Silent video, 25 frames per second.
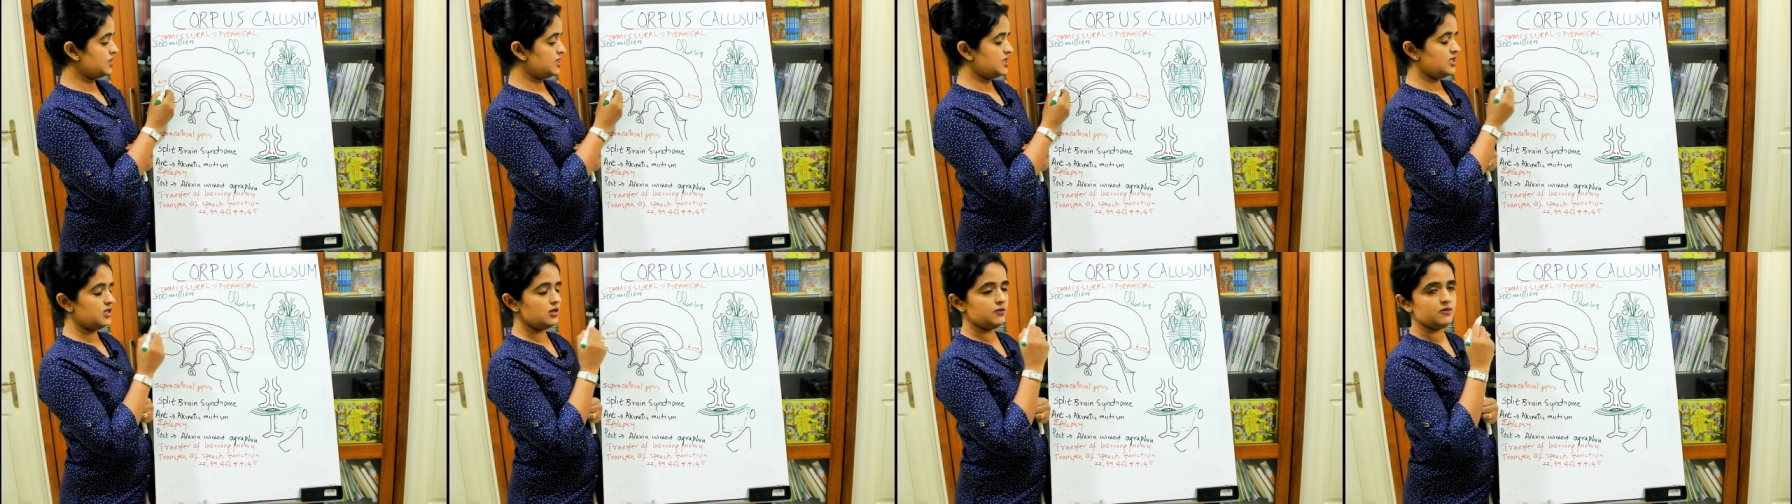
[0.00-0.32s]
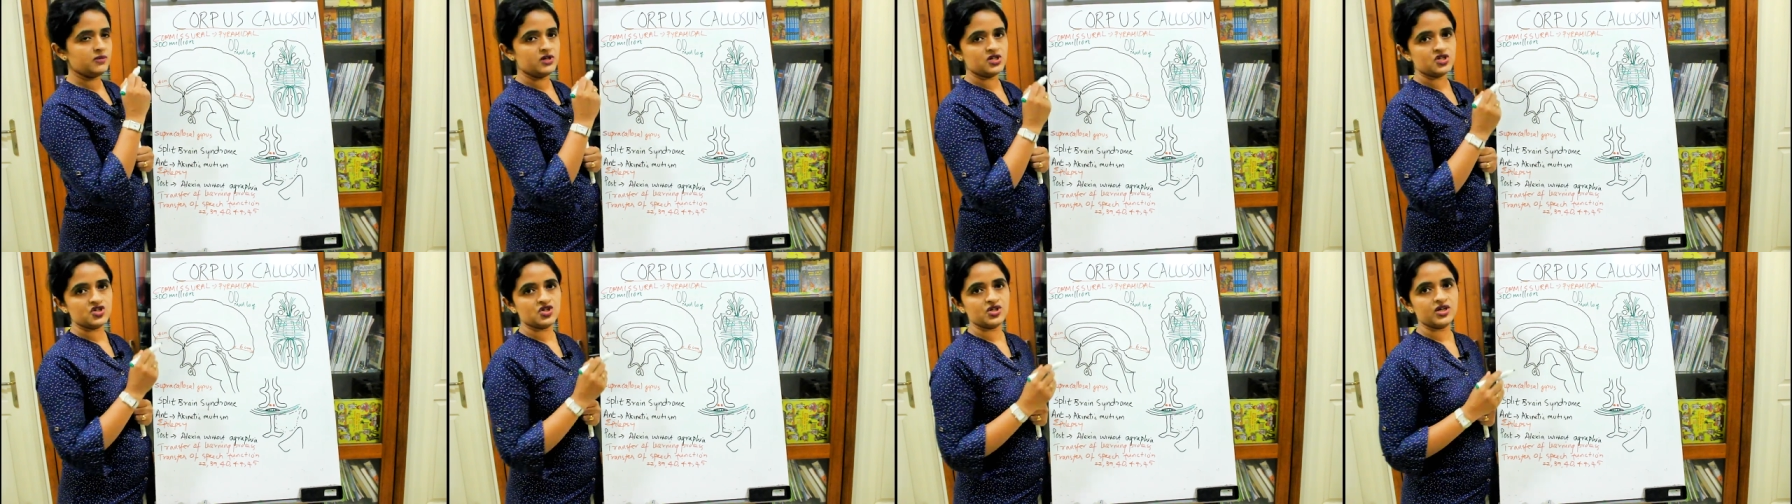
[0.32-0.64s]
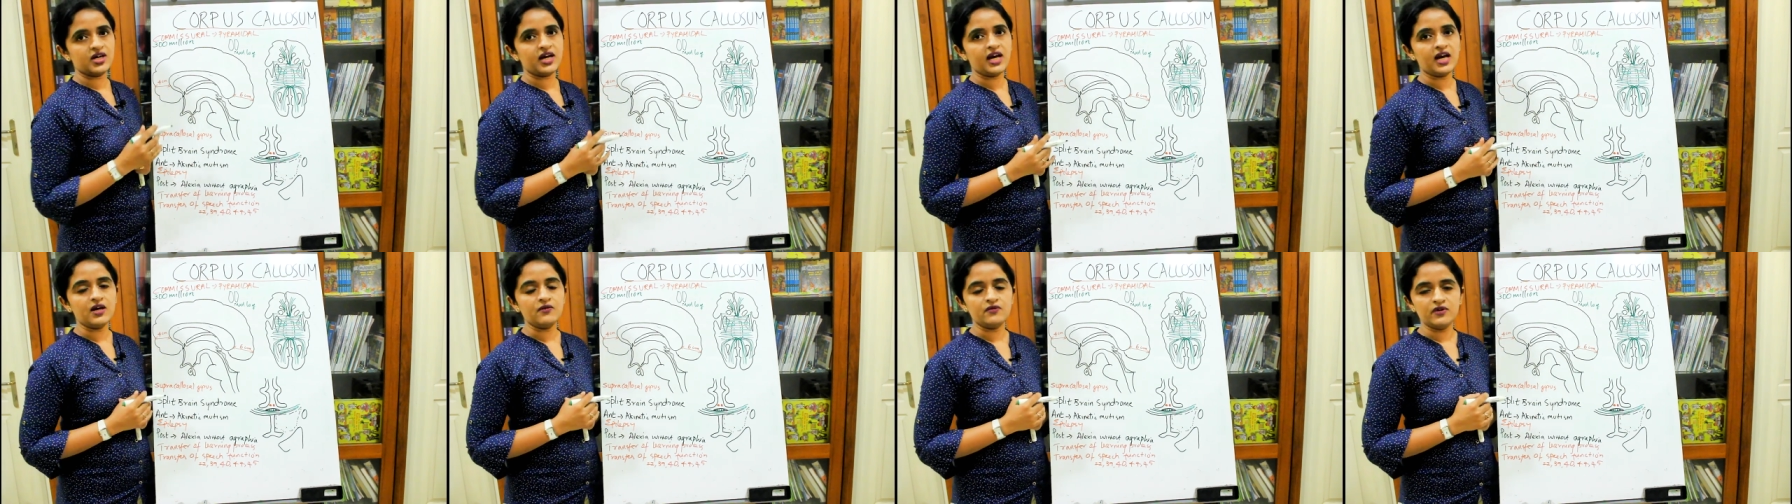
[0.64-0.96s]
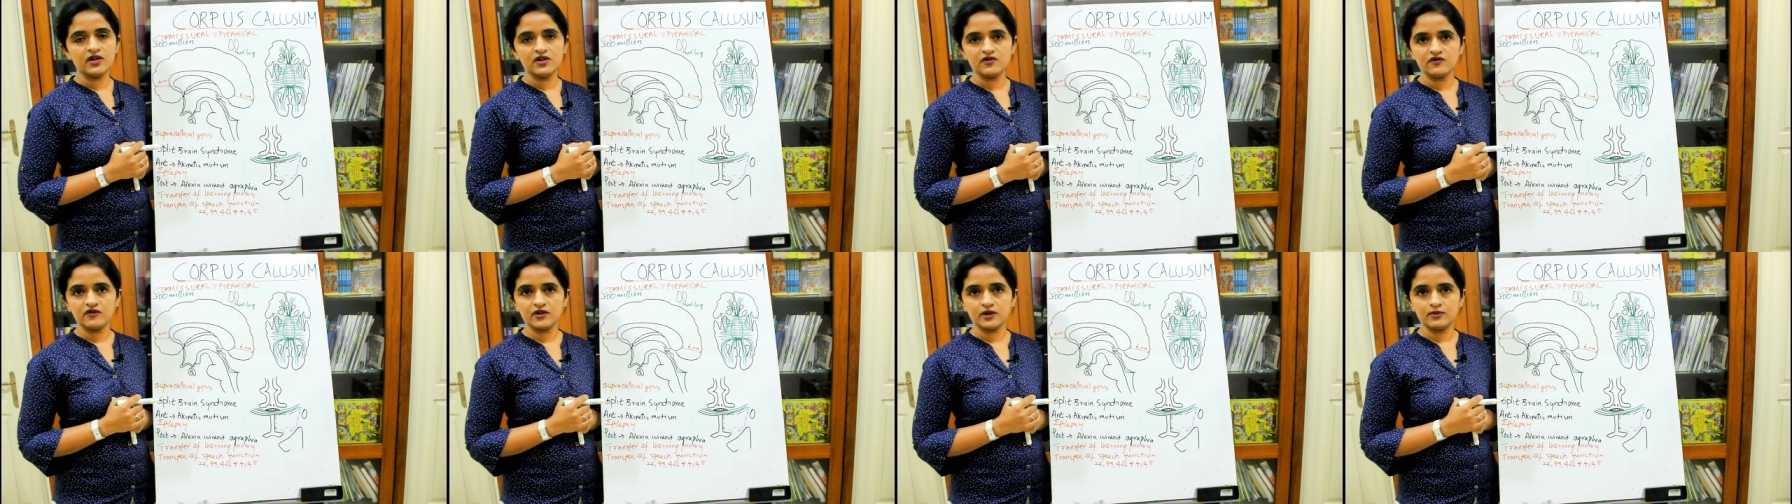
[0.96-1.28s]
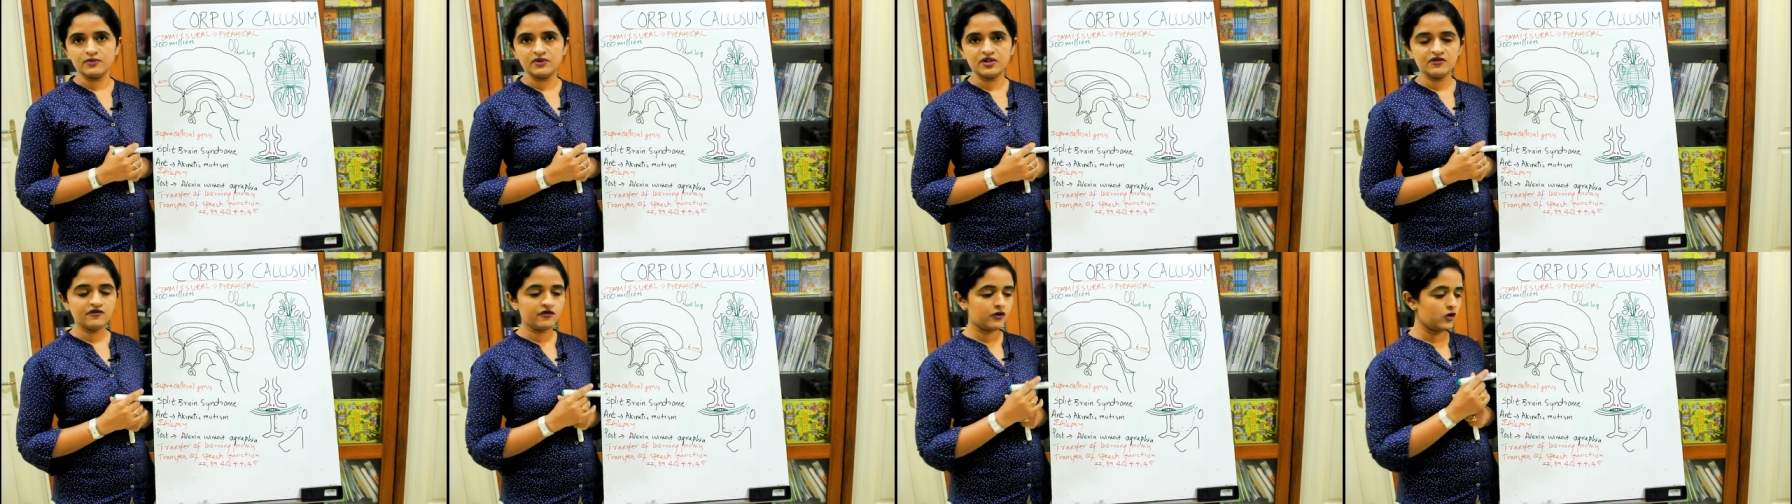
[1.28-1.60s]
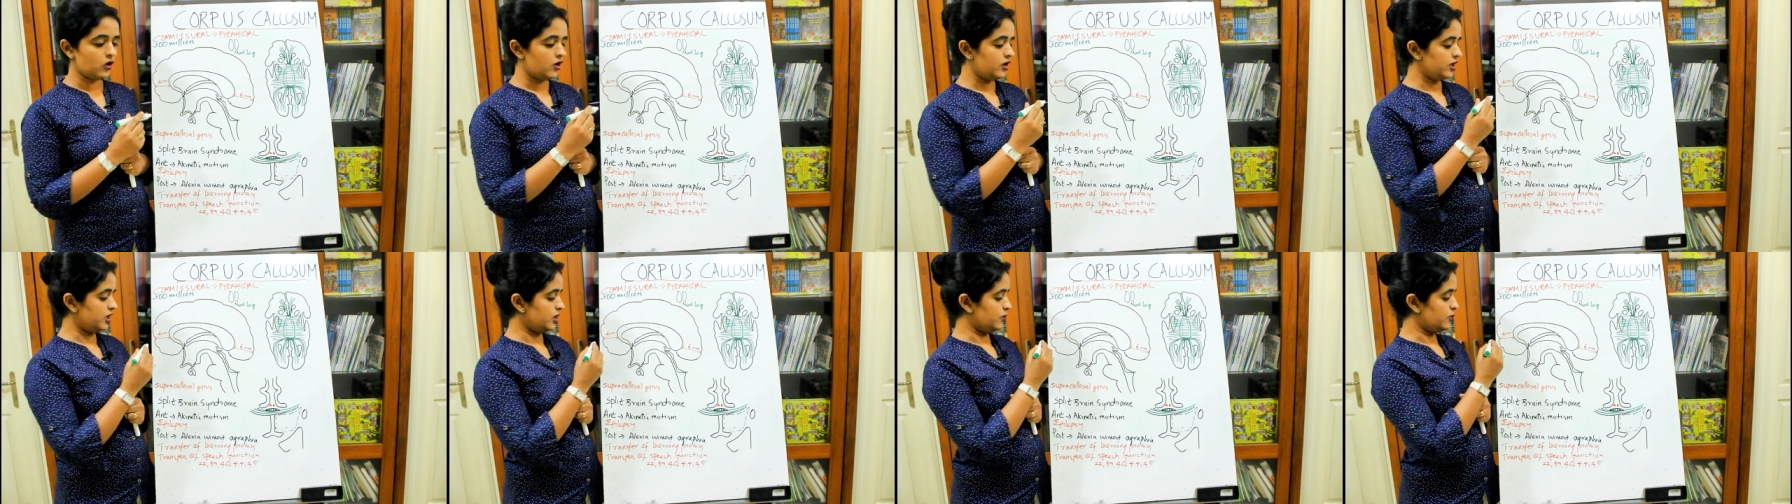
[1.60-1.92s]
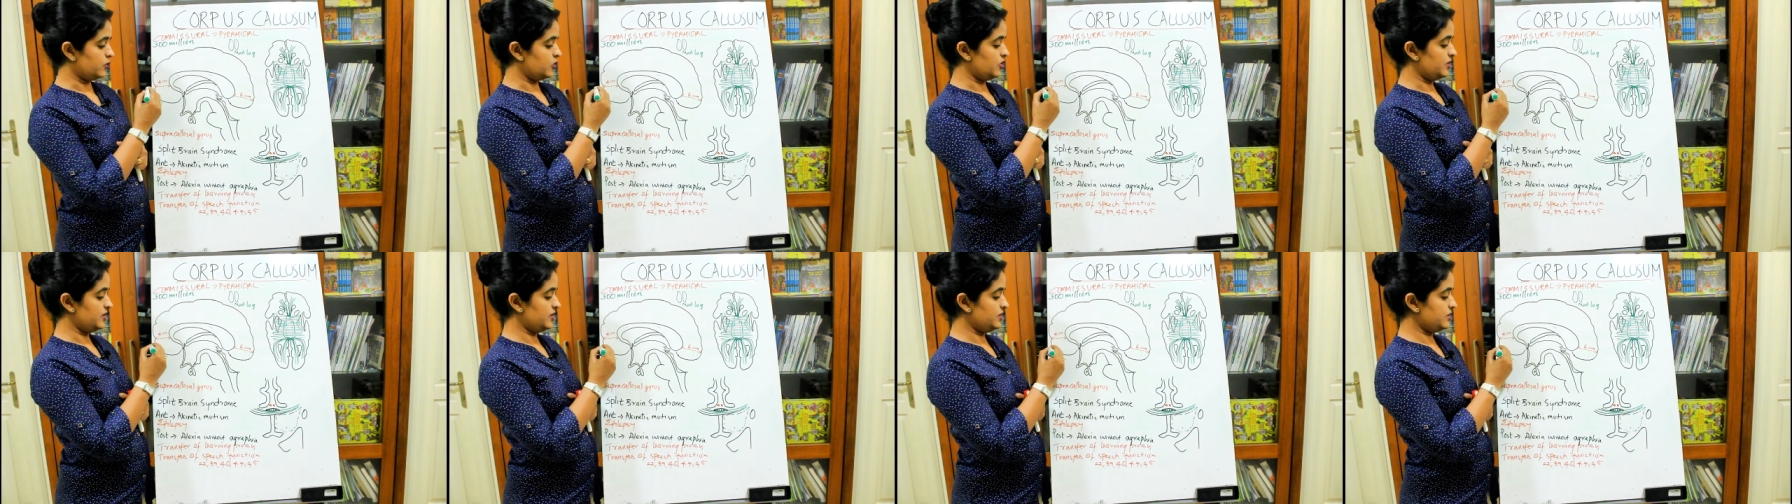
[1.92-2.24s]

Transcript: centimeter away from the frontal pole.